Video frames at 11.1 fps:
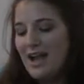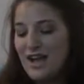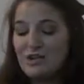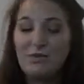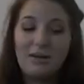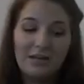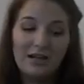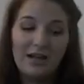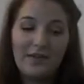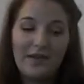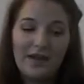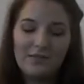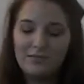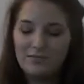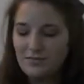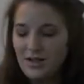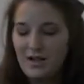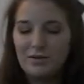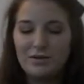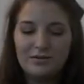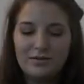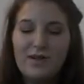I should probably get on that. I
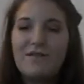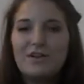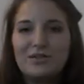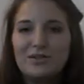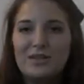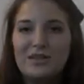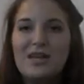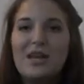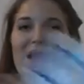will eventually.